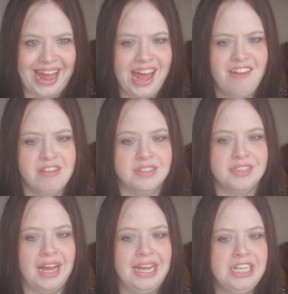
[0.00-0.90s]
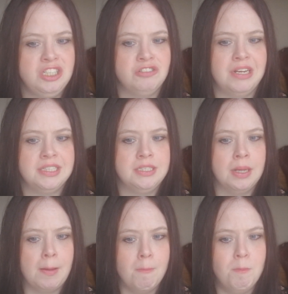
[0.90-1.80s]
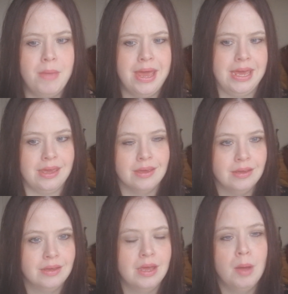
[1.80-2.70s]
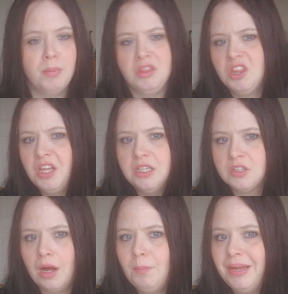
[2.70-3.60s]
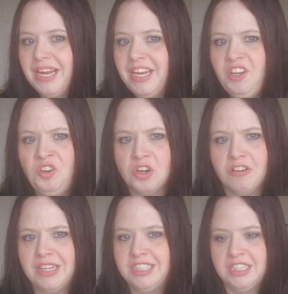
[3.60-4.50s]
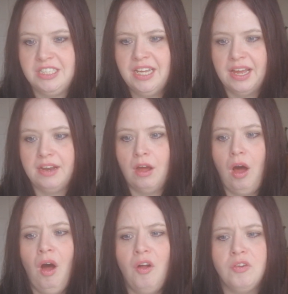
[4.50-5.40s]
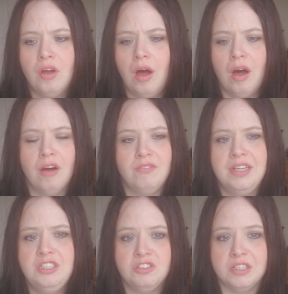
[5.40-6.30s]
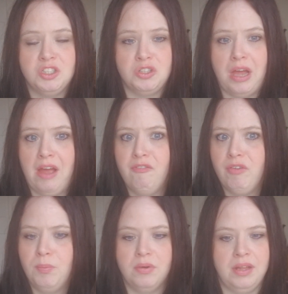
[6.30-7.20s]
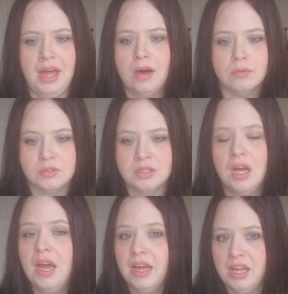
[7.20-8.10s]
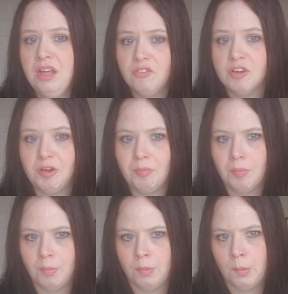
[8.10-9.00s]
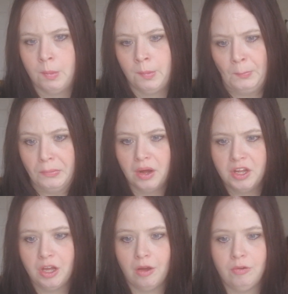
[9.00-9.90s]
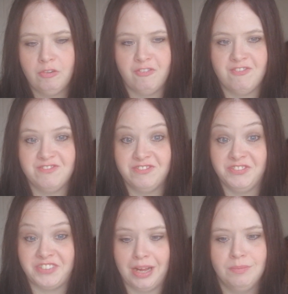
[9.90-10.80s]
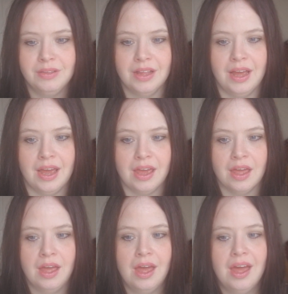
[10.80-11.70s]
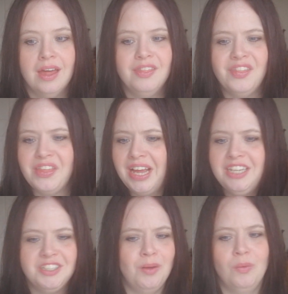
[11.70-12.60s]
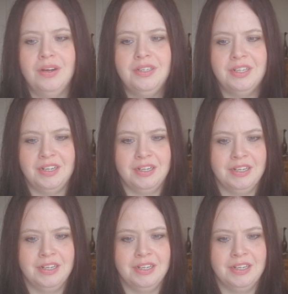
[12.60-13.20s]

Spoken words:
areas that interest me. But the things I'm interested in are not of interest to everybody else. Even my own family. They don't want to